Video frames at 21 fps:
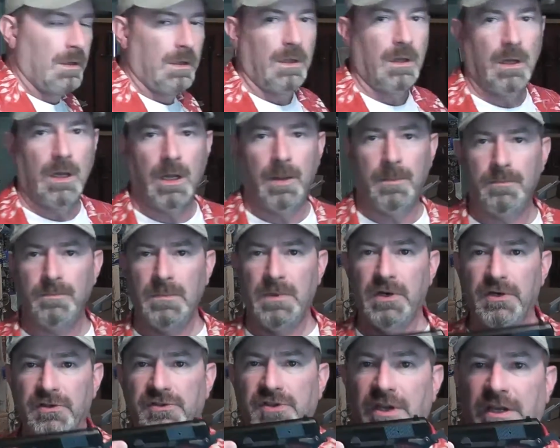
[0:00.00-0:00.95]
Um,
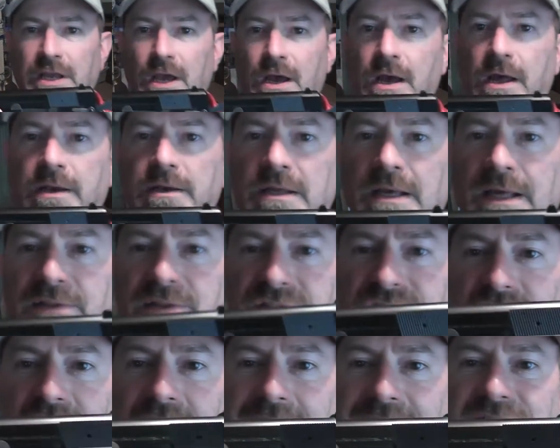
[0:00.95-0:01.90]
here's the gun, you got the
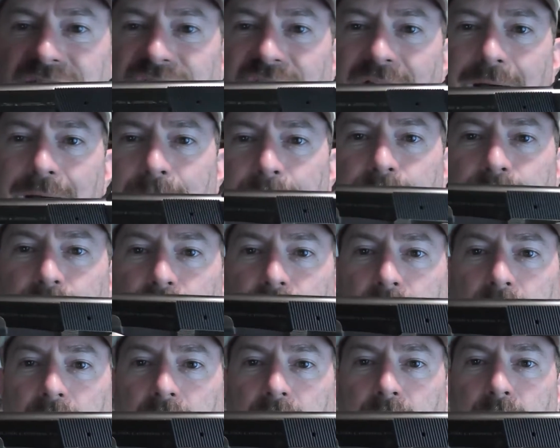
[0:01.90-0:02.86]
slide stop
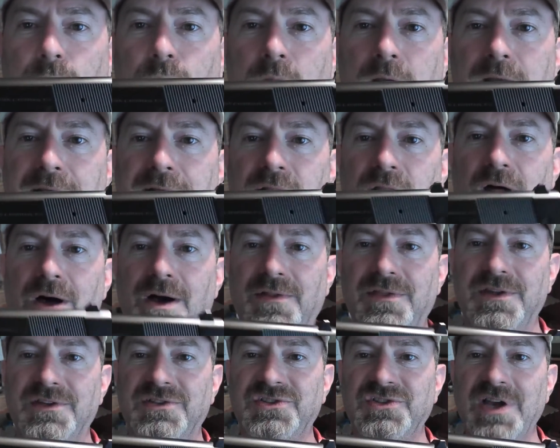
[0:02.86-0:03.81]
uh, running
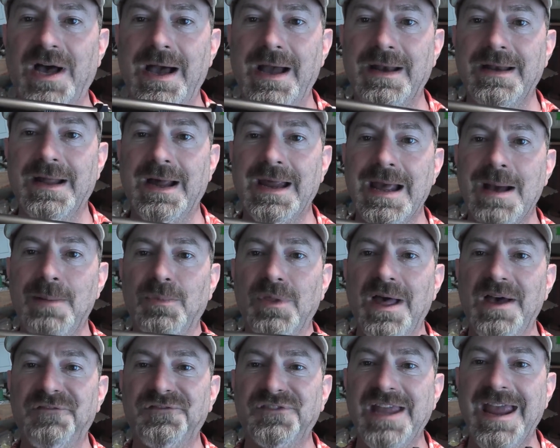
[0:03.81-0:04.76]
along this side, and I am
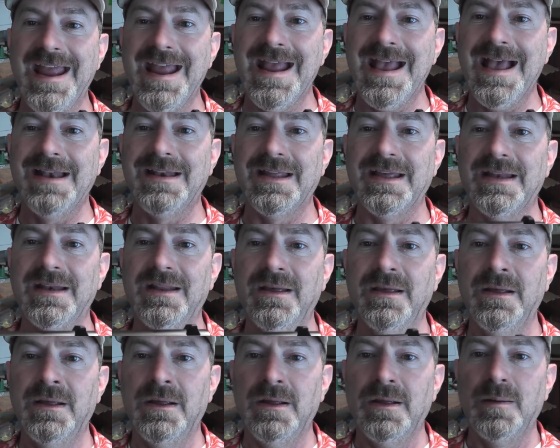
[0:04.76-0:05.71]

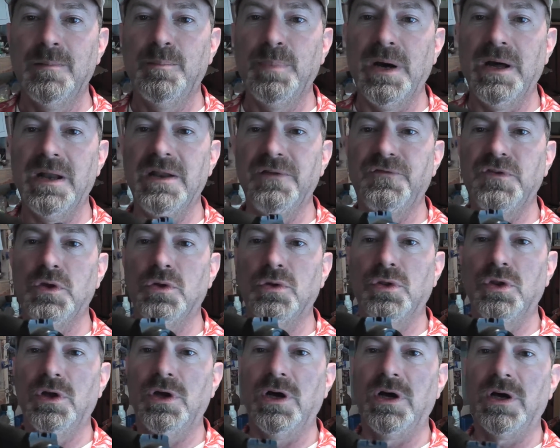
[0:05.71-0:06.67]
left-handed, but if you
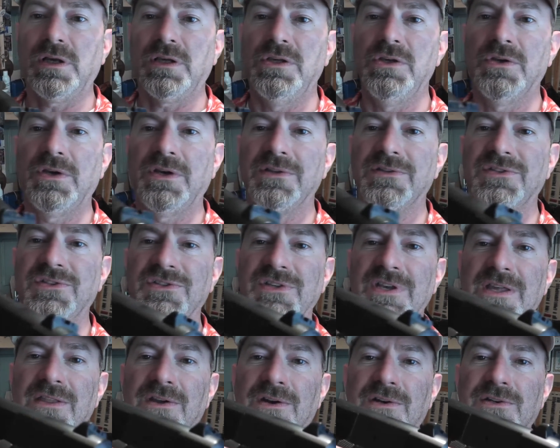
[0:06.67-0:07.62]
look, you can
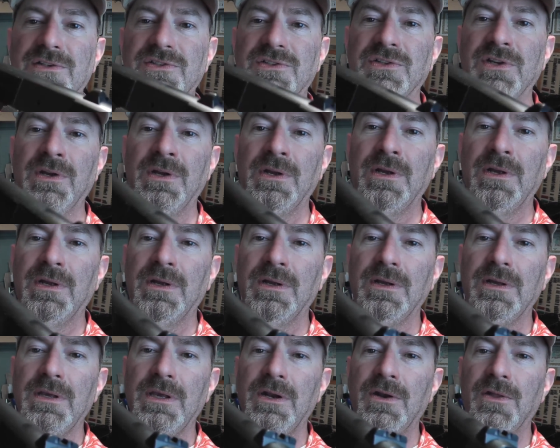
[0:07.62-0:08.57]
see there's,
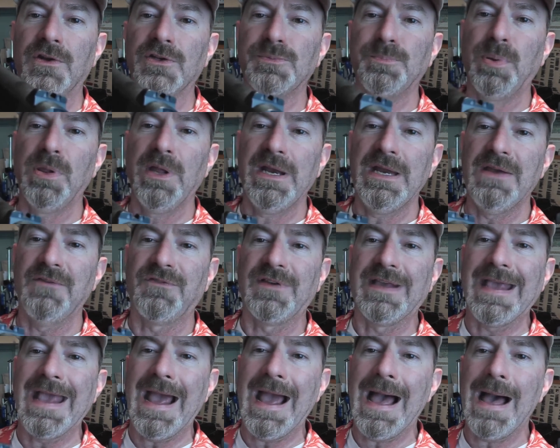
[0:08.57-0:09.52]
you know, there's plenty
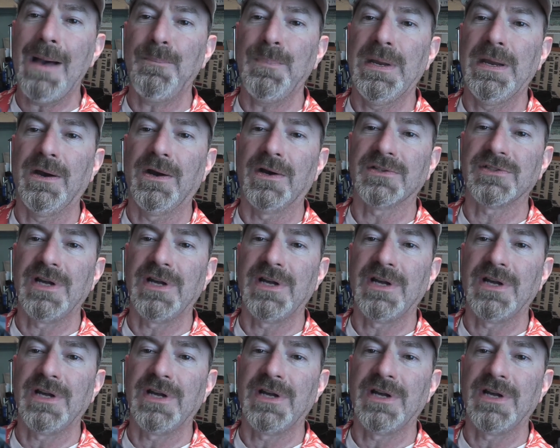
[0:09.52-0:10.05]
of gap here.